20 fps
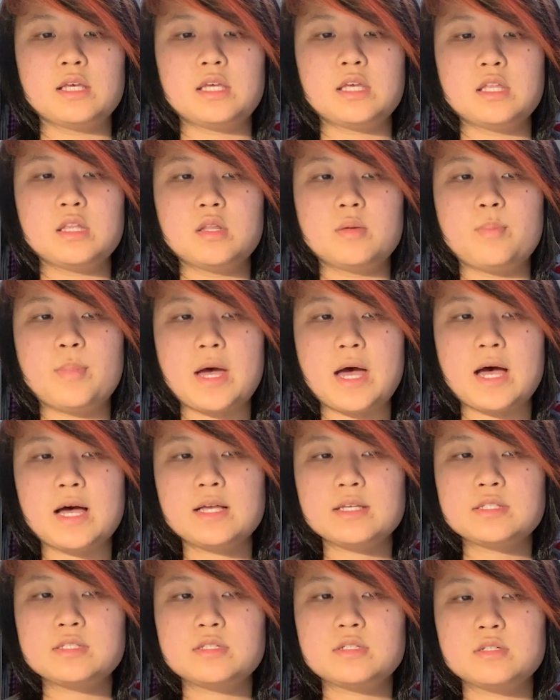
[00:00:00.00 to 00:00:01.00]
In the
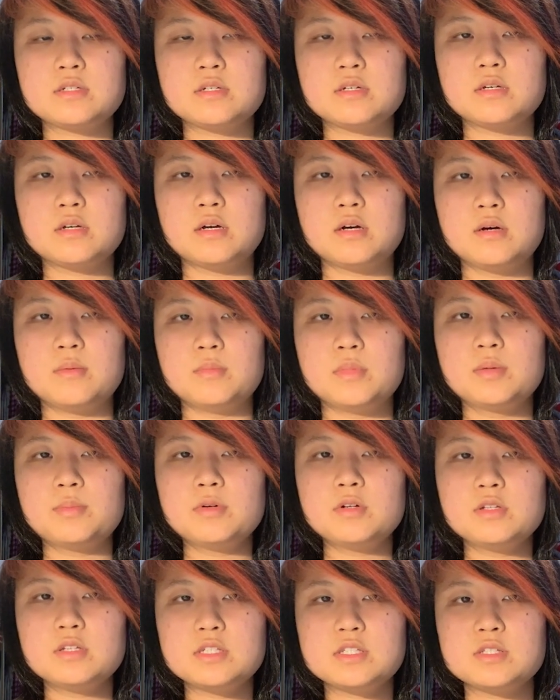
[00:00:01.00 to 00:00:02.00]
past,
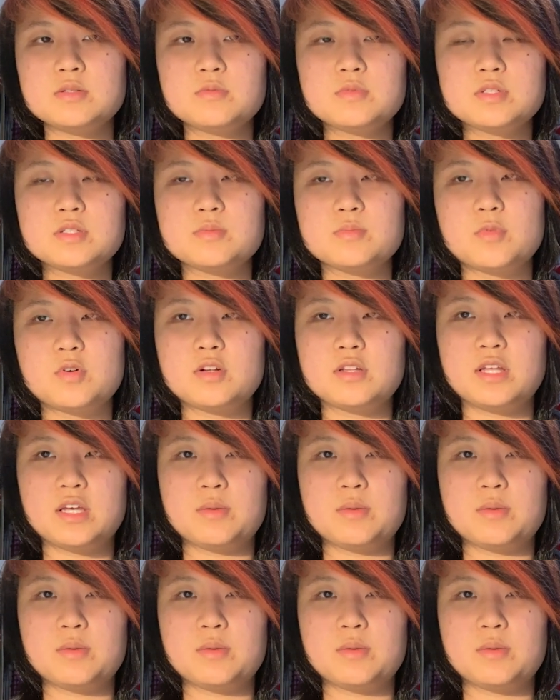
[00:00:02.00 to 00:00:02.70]
liberalism was more